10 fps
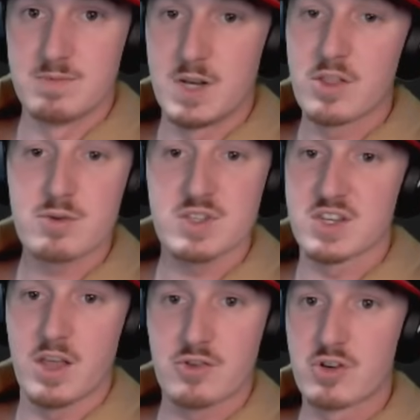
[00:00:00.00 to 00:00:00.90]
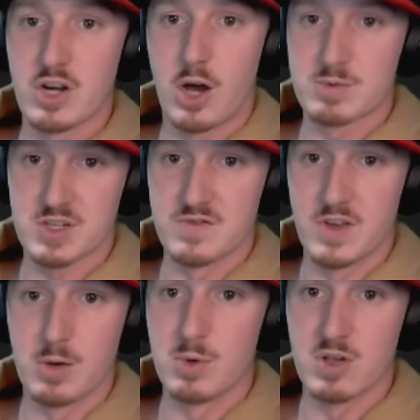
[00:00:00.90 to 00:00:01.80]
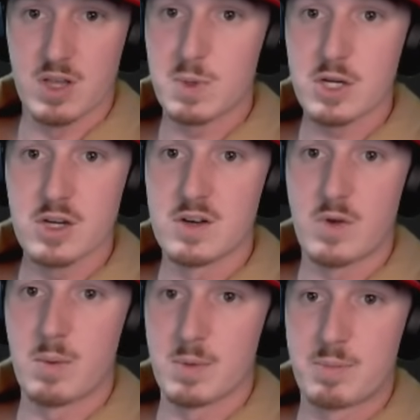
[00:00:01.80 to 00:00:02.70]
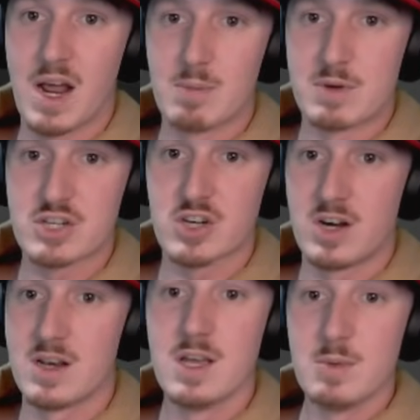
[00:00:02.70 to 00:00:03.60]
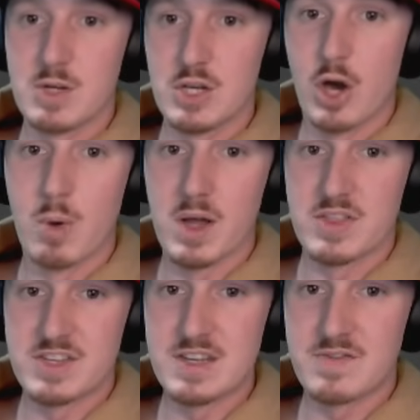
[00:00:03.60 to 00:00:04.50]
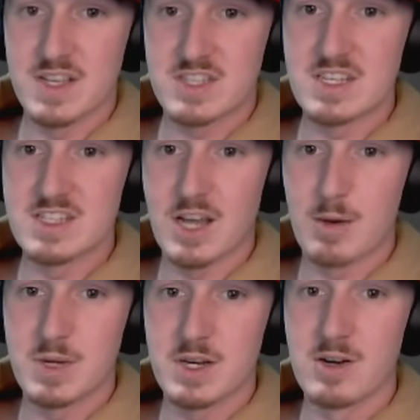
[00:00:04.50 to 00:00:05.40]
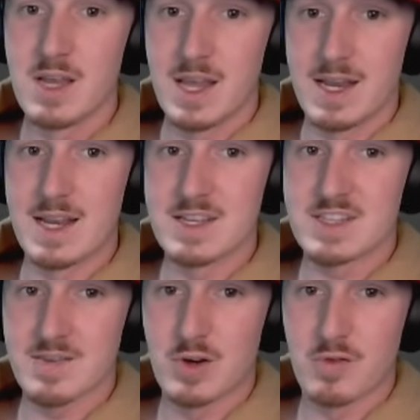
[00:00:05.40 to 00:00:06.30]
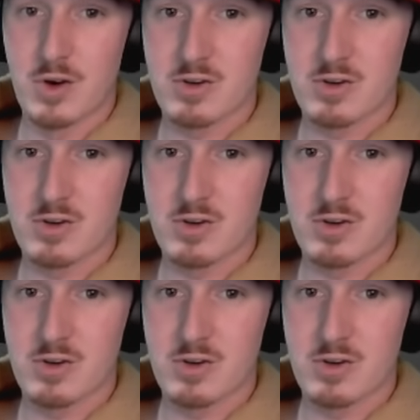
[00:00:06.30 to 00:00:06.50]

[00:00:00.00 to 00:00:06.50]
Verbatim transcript: Now there was another great option available. Like we could have went with Brad Marchand, but you know what? The defense needs help here. And 87 overall